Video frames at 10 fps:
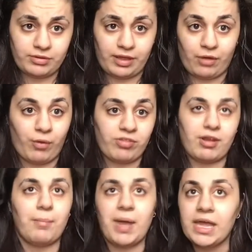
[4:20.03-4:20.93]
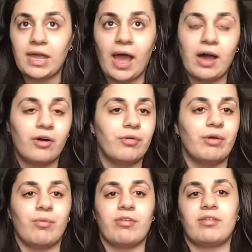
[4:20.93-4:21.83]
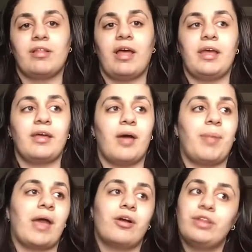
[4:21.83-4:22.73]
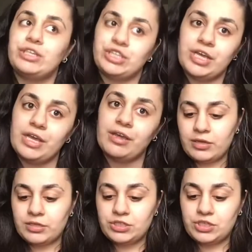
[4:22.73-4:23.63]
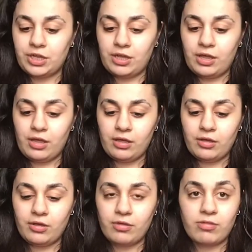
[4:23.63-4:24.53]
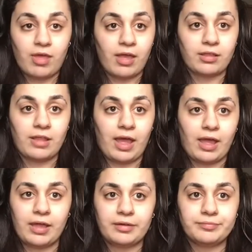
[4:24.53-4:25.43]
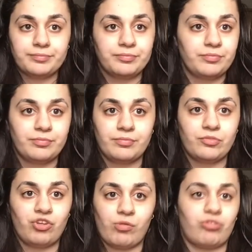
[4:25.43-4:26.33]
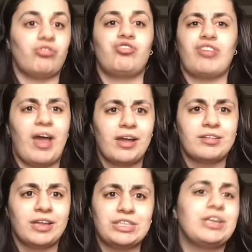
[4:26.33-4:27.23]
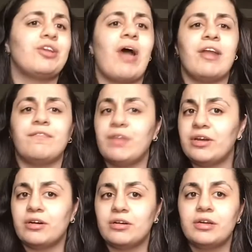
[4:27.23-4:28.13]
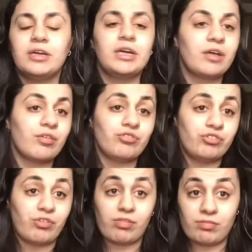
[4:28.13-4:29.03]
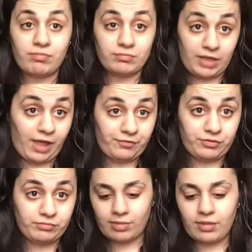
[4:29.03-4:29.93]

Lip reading: Like, it wasn't a make out, it wasn't like a peck on the cheek. She said that she was just shocked. Like, she didn't know how to feel, so she just left.